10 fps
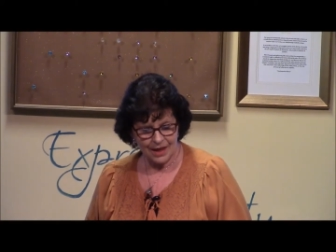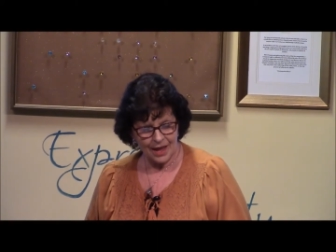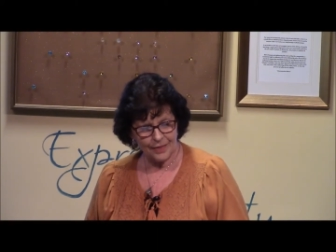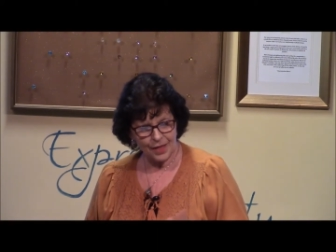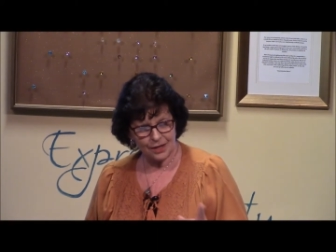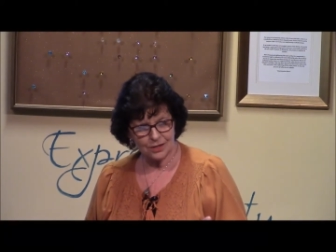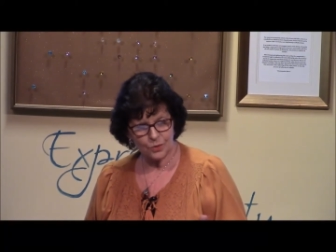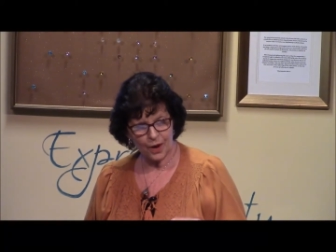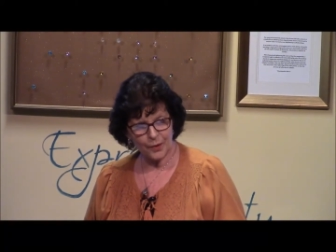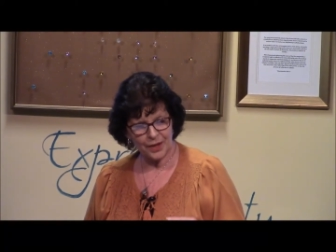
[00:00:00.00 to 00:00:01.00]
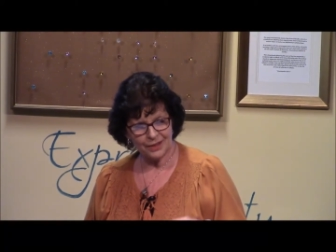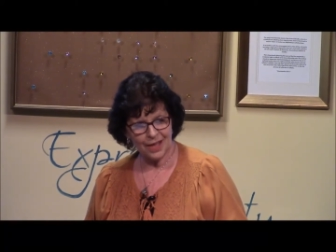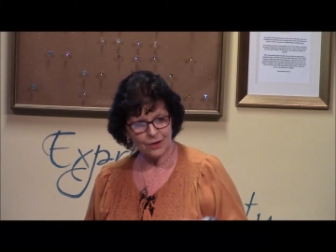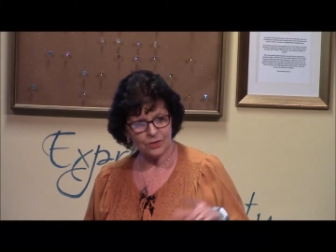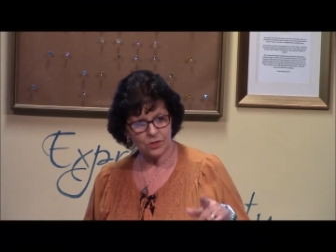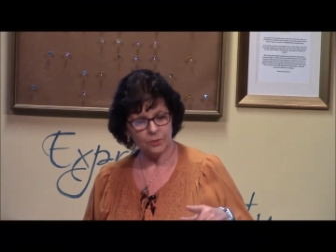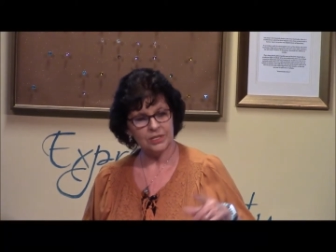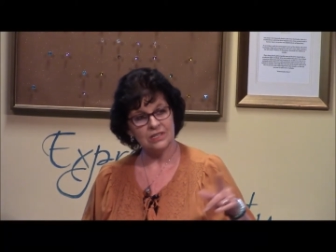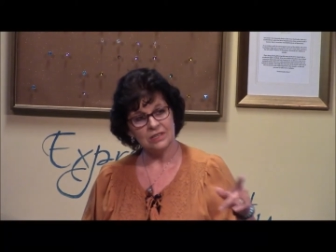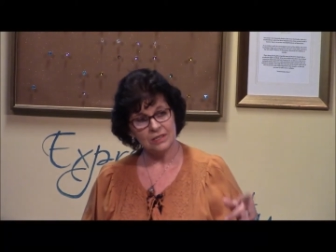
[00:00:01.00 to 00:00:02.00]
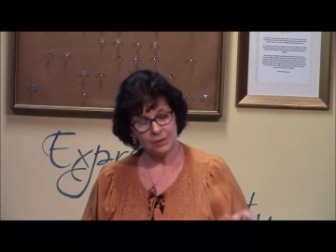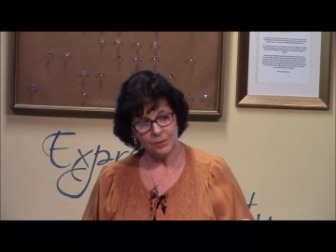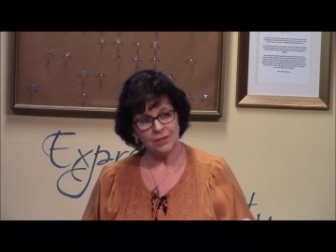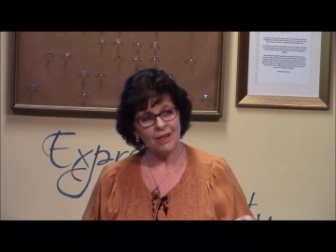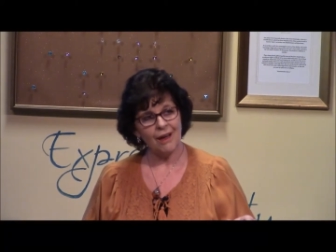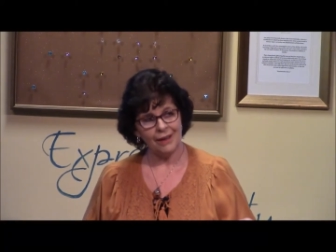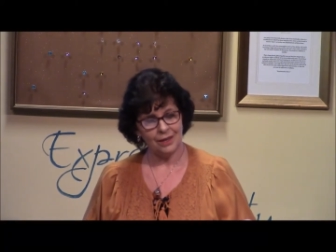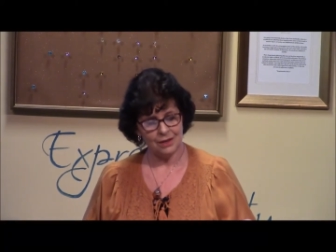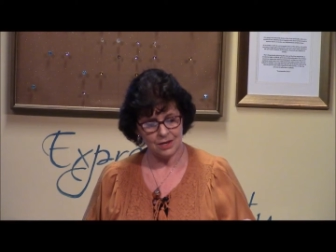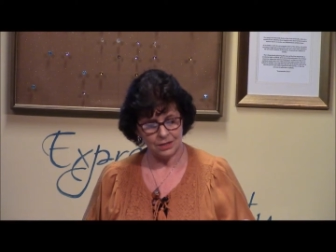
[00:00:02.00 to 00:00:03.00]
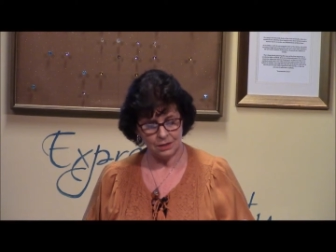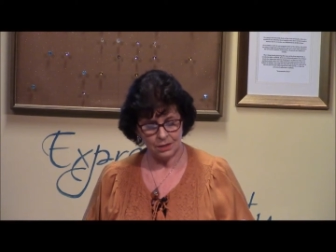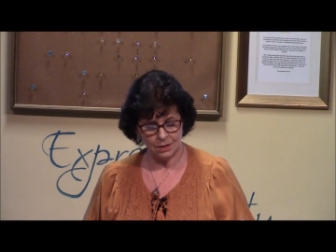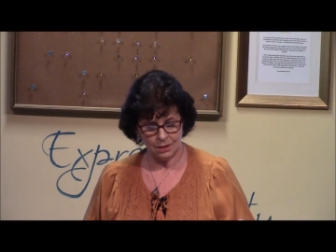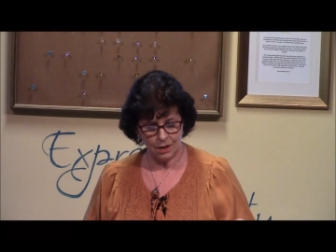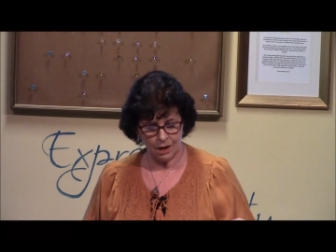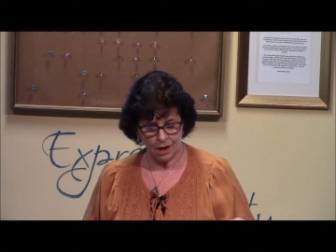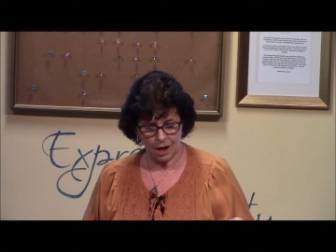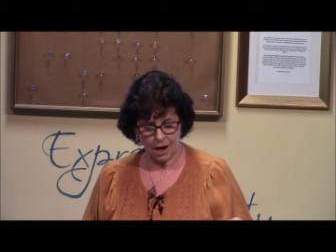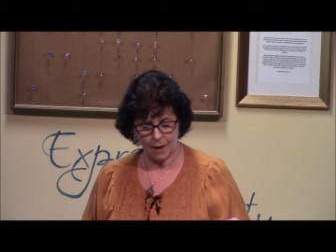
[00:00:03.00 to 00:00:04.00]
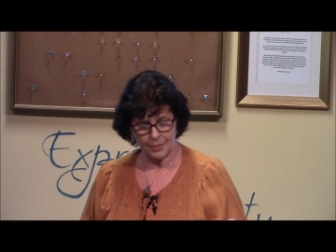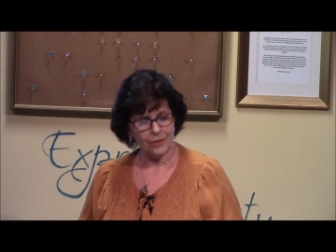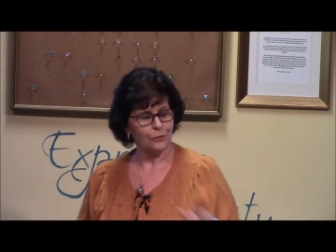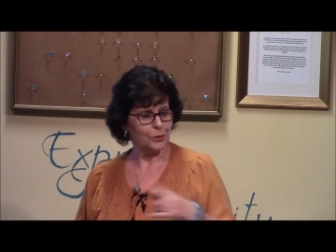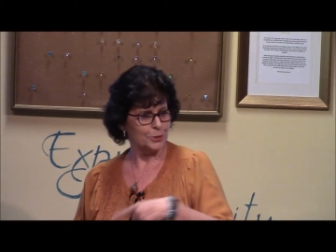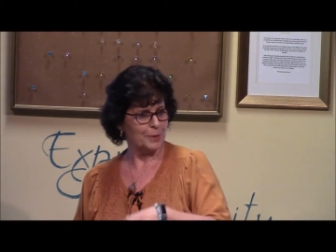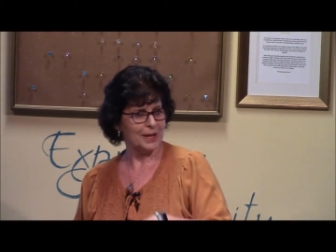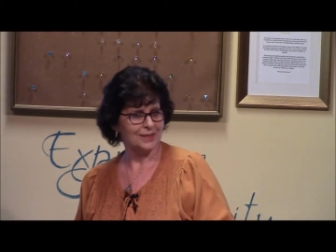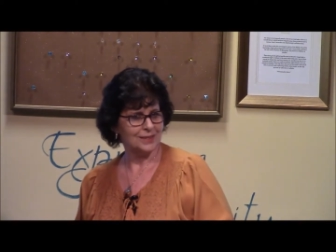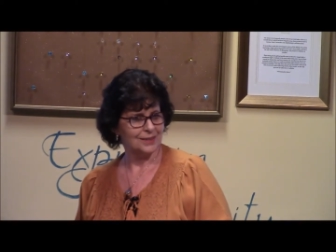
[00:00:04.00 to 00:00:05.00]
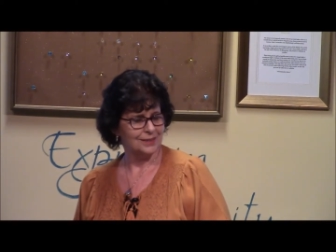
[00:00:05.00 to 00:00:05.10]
And that is why we allow so much stimuli in the first place.